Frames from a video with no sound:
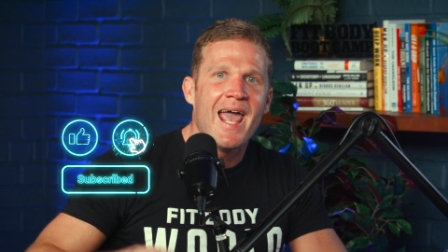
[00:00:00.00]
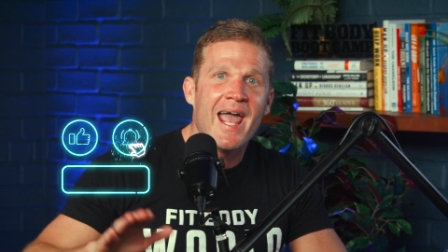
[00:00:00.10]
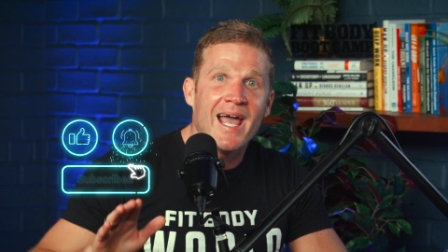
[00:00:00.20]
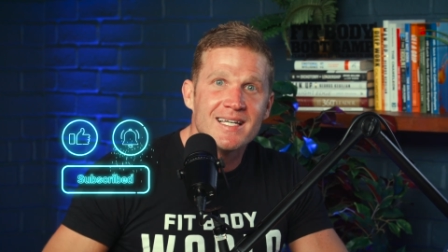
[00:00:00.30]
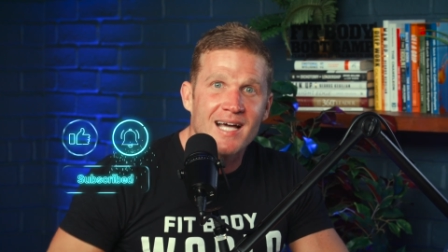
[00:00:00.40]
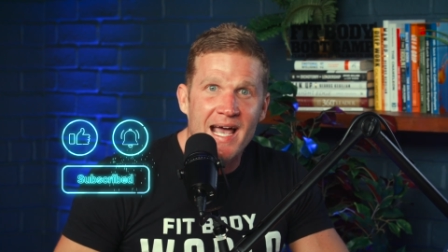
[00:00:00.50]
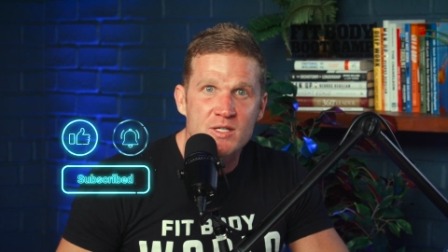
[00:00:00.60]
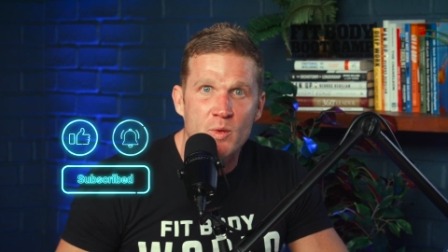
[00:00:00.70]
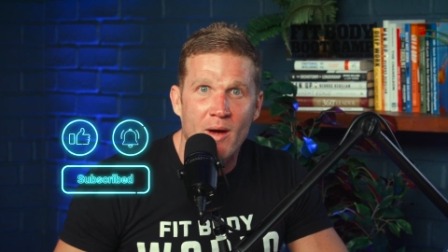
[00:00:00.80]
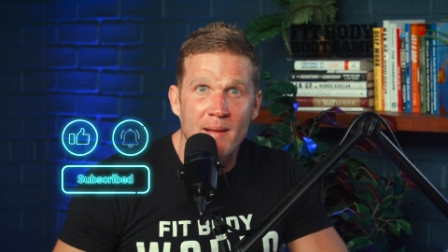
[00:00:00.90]
And uh, as
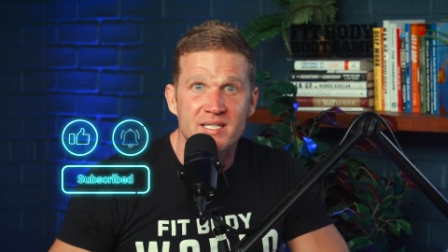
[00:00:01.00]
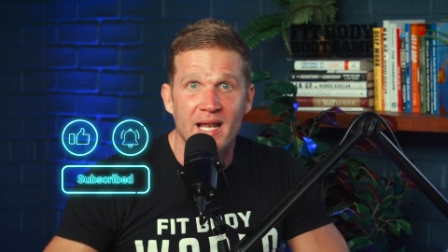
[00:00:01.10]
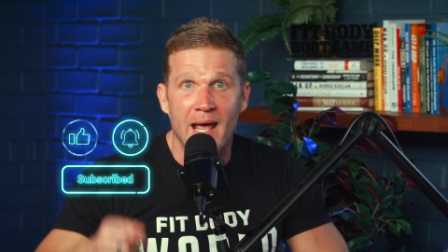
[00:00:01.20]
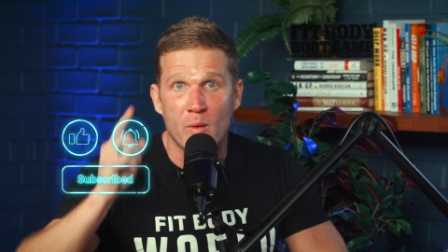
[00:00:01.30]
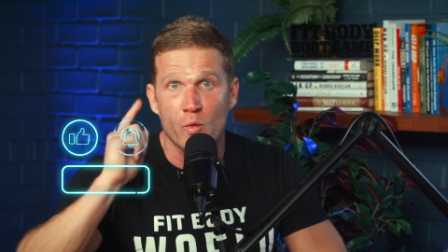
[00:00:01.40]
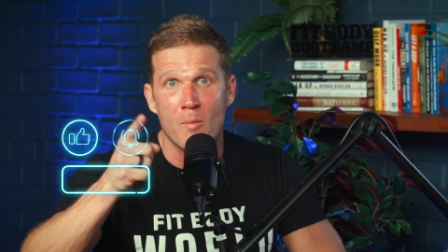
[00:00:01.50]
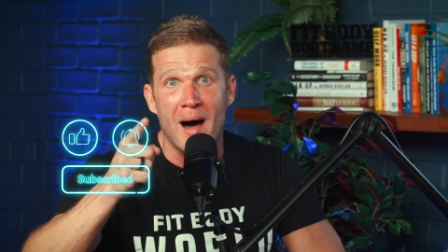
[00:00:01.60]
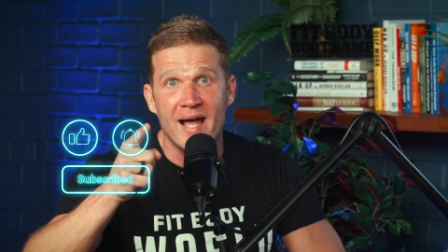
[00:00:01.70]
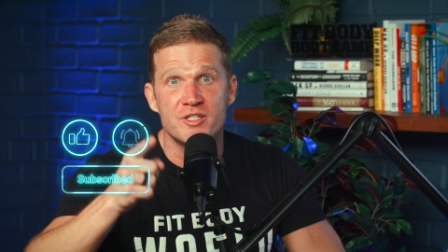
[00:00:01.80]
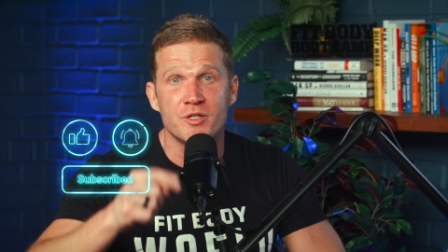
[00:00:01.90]
we wrap today, I want to
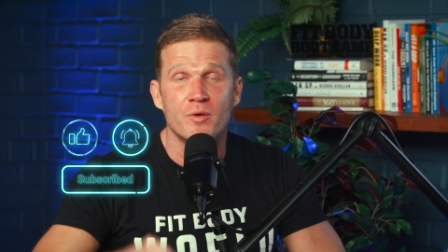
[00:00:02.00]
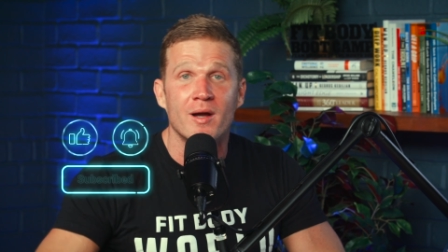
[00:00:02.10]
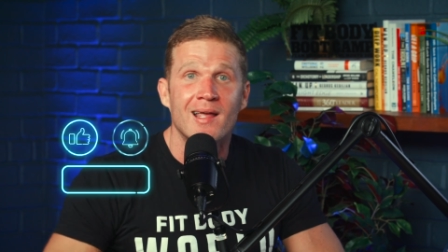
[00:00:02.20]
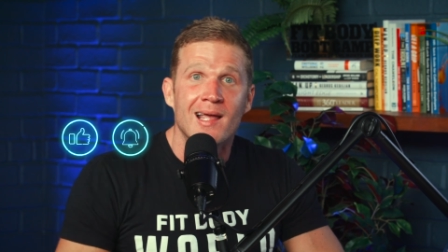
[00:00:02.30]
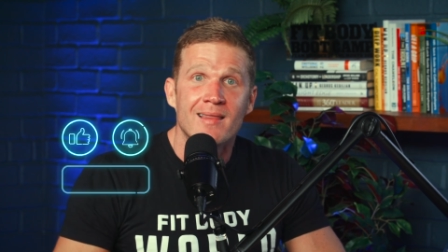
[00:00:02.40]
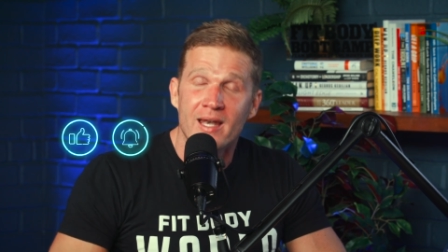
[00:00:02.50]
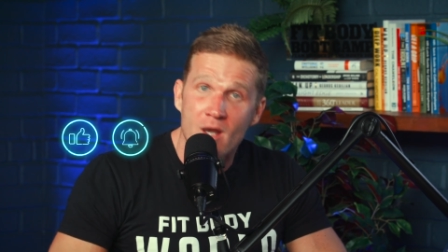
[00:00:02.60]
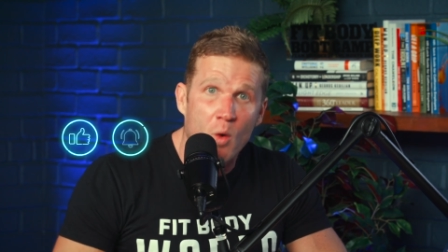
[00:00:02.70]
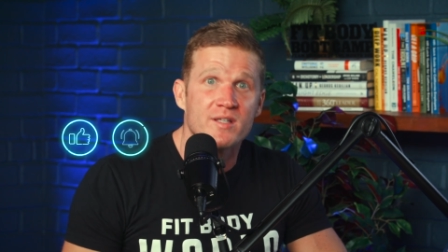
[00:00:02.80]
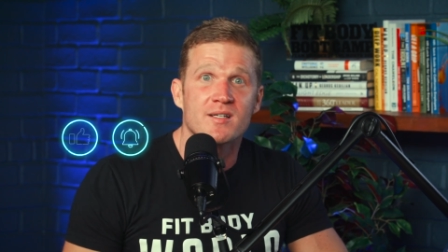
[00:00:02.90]
remind you that
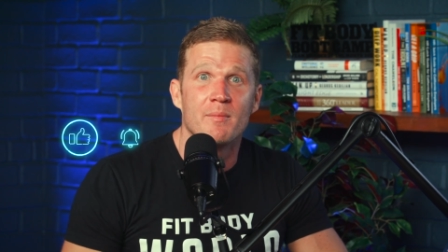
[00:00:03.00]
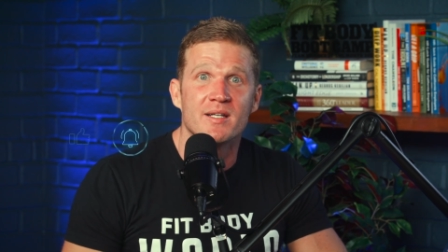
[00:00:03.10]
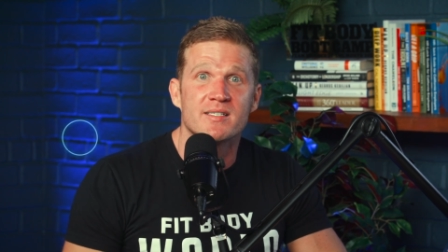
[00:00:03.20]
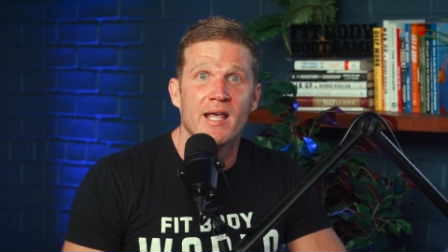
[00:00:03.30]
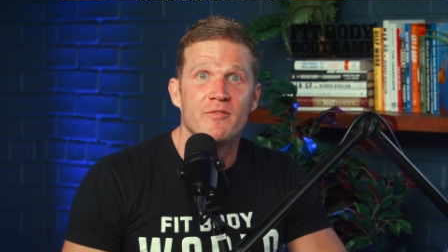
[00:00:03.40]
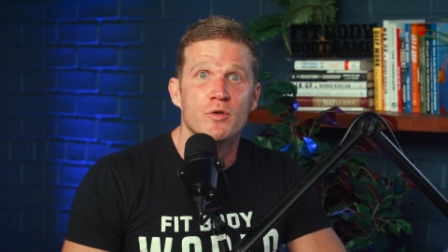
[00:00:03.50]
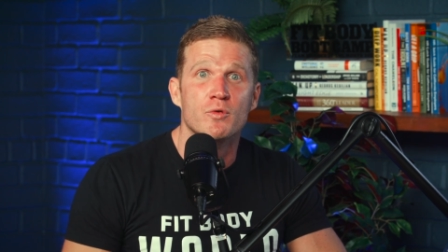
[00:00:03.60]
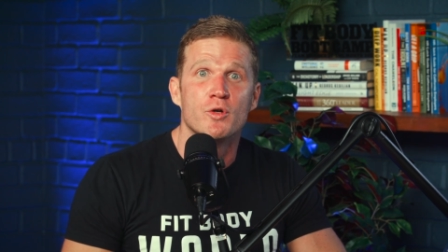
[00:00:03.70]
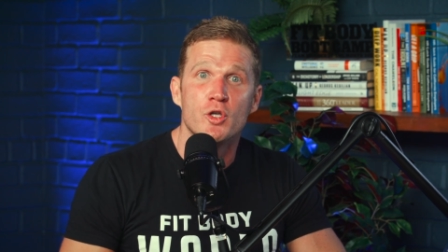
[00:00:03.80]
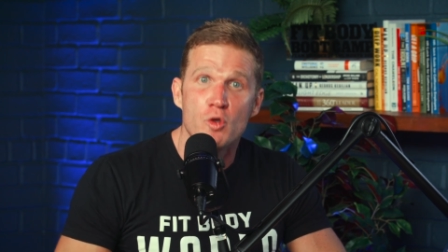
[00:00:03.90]
no one is coming to save
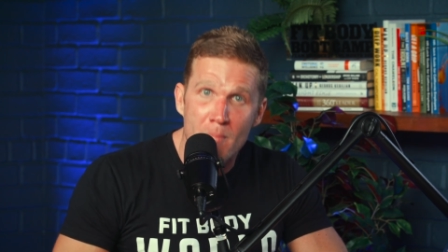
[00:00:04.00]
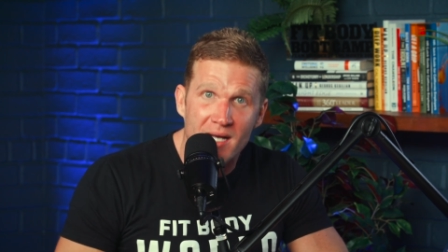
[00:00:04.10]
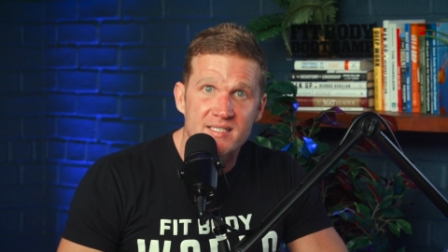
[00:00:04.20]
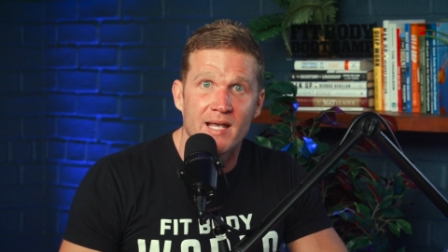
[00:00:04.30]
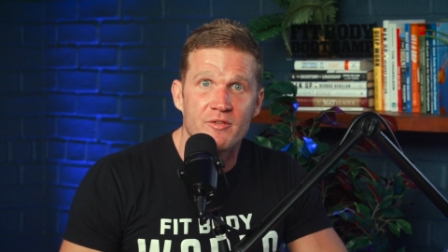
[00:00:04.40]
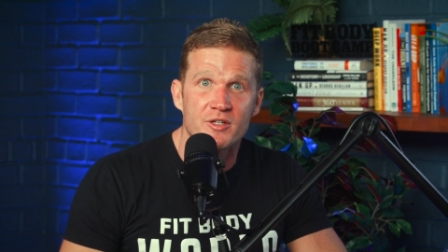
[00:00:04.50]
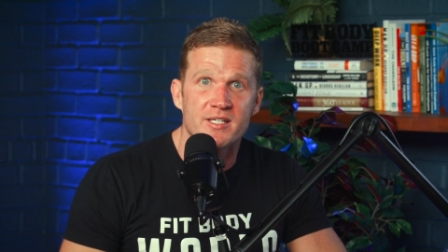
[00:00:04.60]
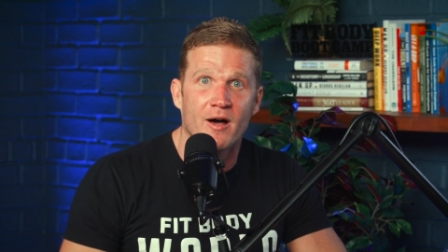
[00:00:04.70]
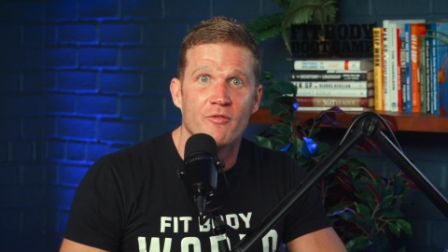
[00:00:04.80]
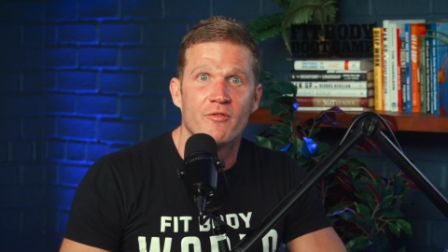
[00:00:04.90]
you. You must save
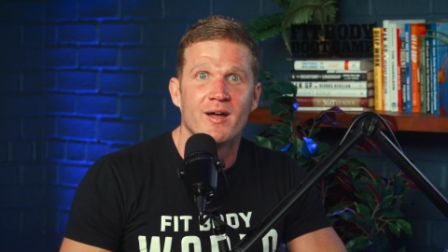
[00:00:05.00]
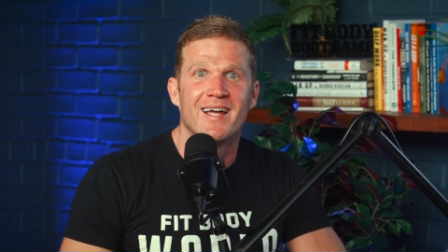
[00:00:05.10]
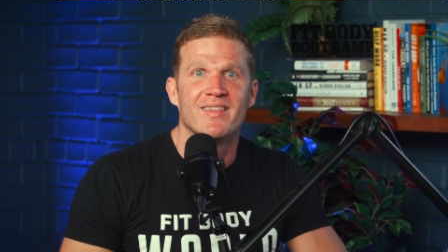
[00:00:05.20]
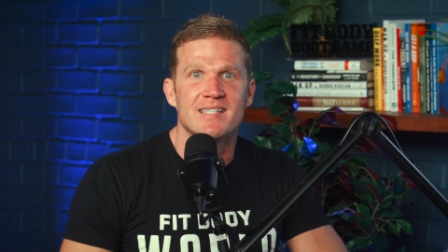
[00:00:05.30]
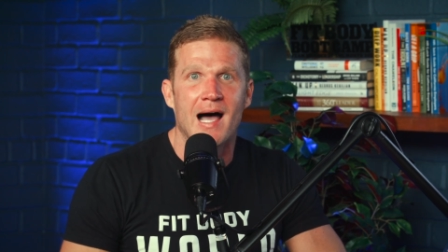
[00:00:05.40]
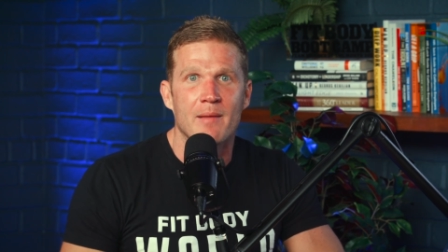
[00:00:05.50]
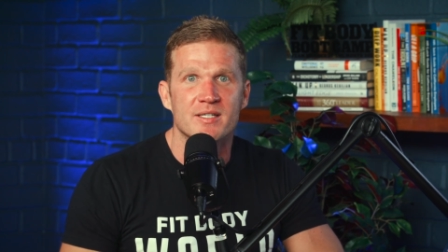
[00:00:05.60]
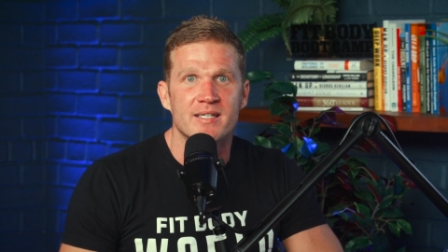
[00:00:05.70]
yourself, and the time is